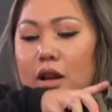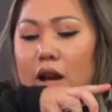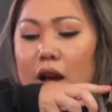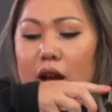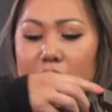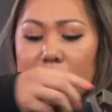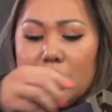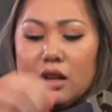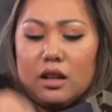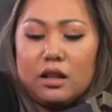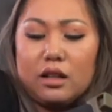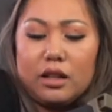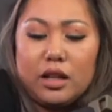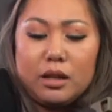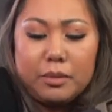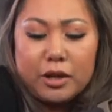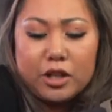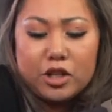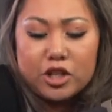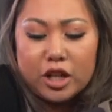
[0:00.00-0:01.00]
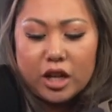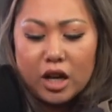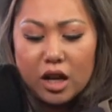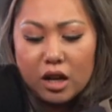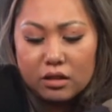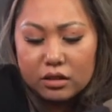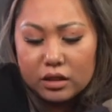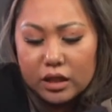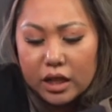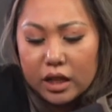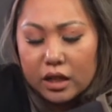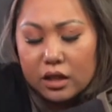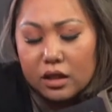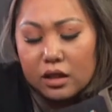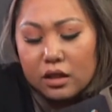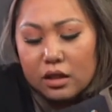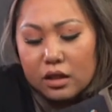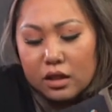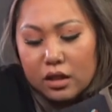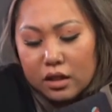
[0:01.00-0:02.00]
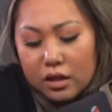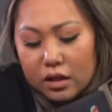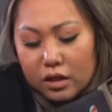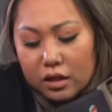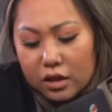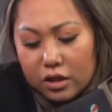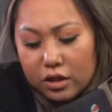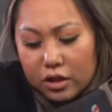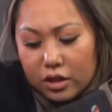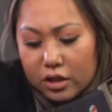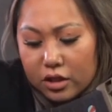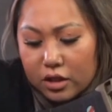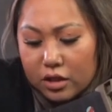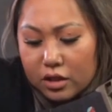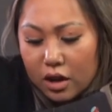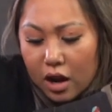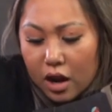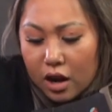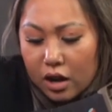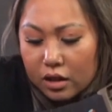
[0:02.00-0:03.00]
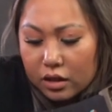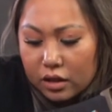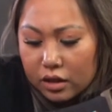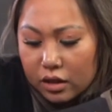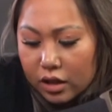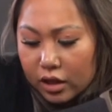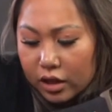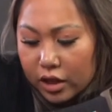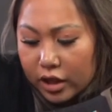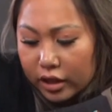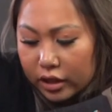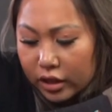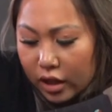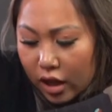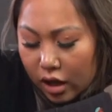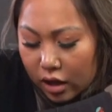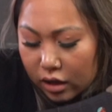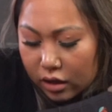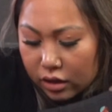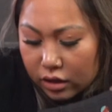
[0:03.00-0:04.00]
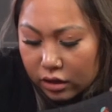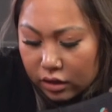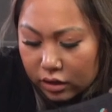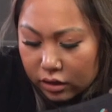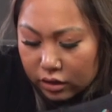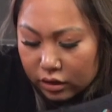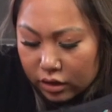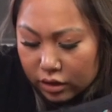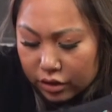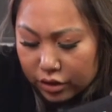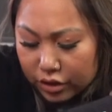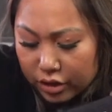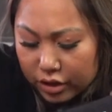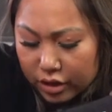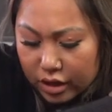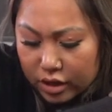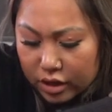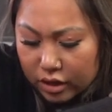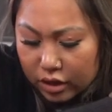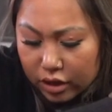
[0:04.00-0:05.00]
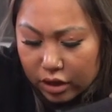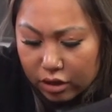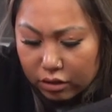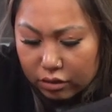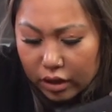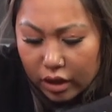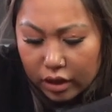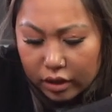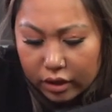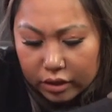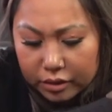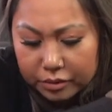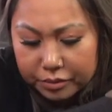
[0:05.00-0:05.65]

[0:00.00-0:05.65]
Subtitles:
I need to clean my shit out. Like, this is not a good look. This just isn't a cute look.